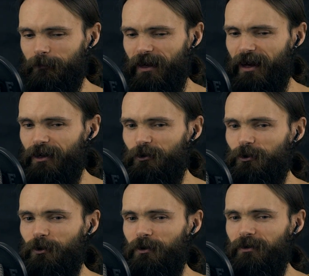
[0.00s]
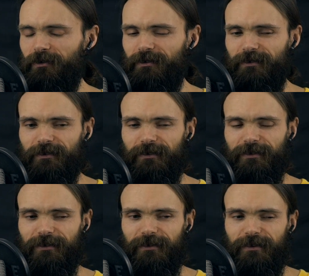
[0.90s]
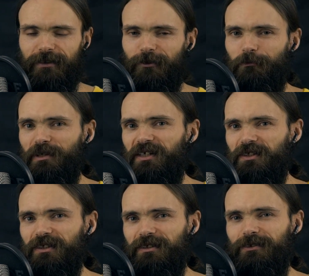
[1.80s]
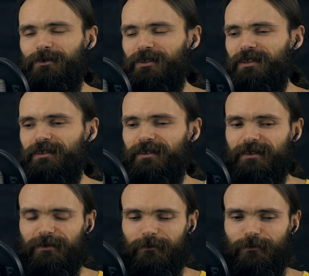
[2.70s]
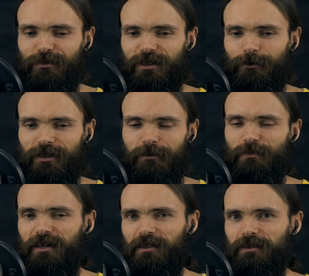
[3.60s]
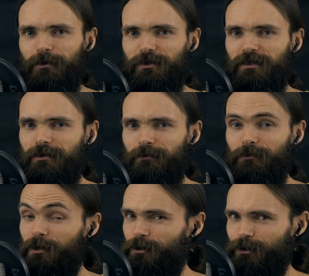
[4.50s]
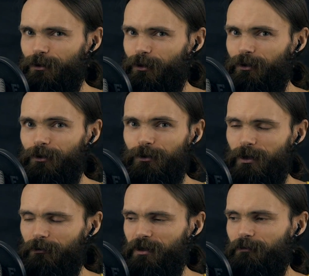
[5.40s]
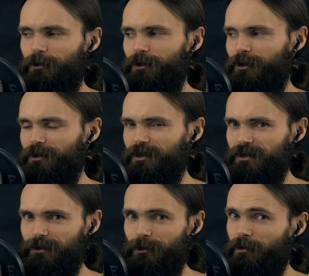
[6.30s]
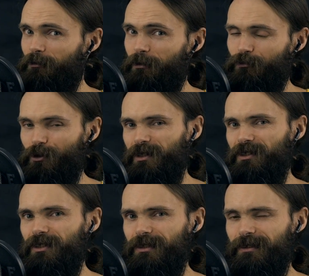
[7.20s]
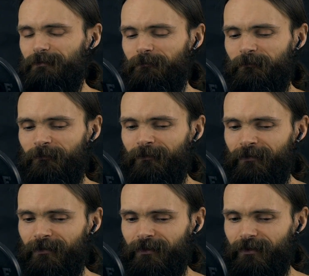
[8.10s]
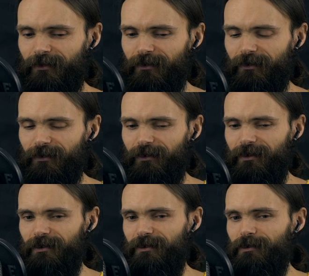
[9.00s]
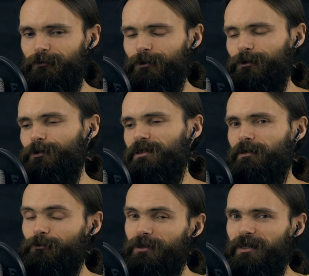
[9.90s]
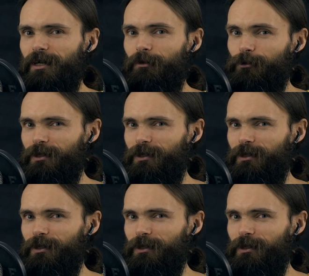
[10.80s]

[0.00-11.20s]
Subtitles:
how in the past you can be really bad at something because you don't know, you have never done it, you haven't practiced. And then if you do it every day,